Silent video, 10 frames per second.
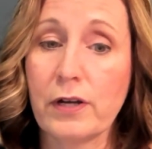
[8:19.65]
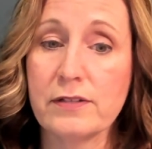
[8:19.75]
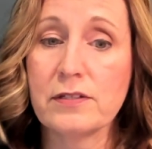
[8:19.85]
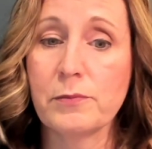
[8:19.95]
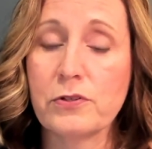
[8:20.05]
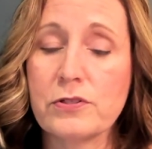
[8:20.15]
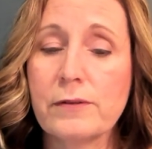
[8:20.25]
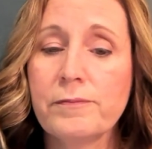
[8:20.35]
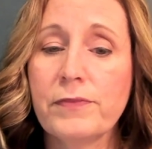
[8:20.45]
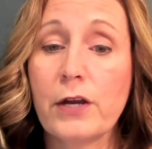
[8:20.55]
customers
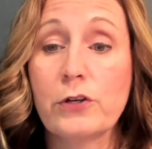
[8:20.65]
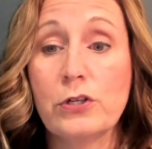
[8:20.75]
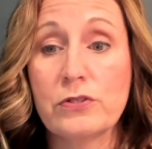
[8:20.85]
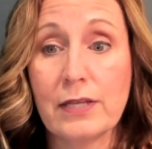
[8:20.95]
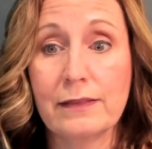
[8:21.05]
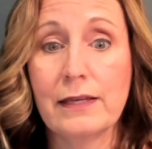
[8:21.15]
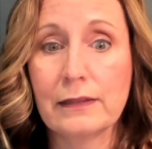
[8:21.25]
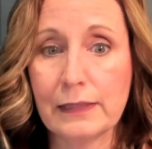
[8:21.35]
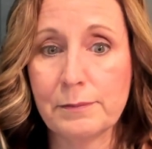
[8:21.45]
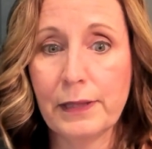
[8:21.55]
that are using the
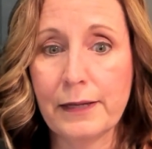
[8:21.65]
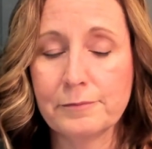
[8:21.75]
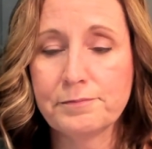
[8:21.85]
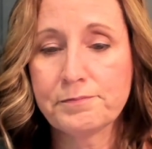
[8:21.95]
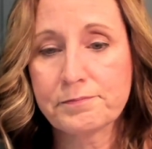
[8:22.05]
elite plan.